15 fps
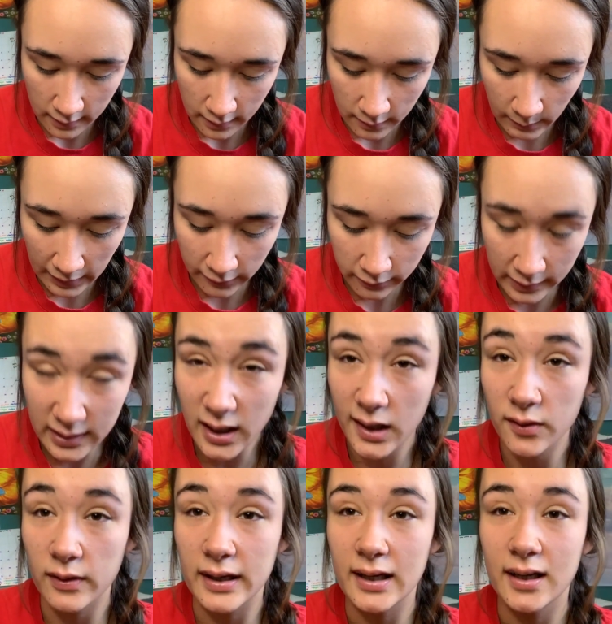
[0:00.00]
And my friend
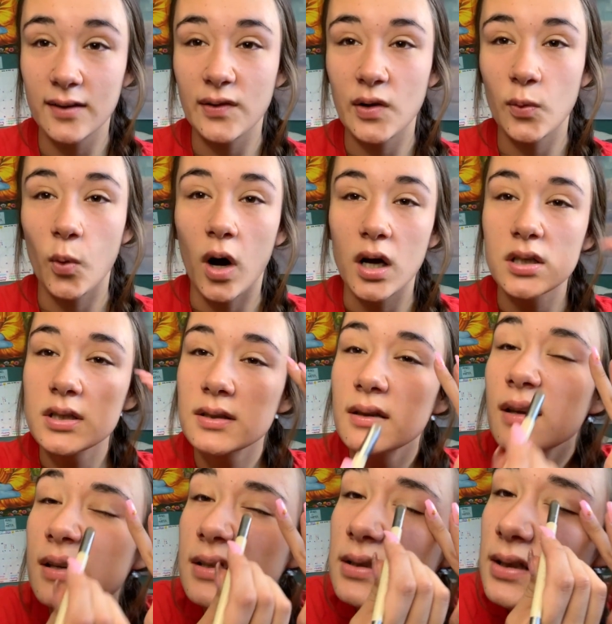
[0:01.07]
Irene, if you're watching
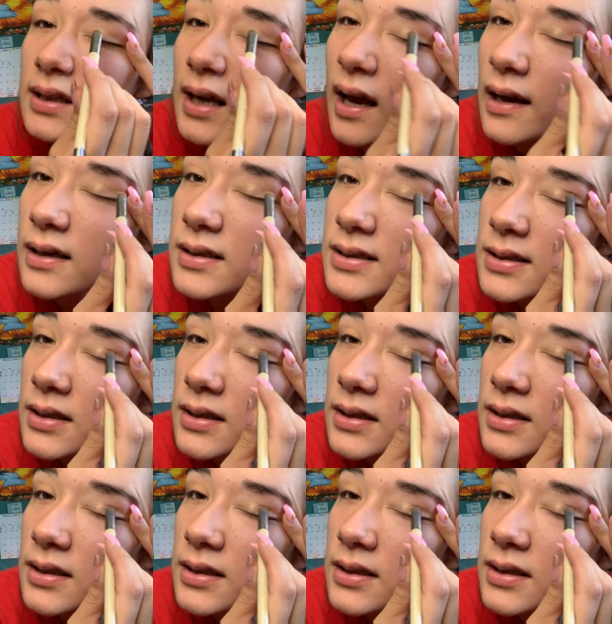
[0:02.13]
this, yes,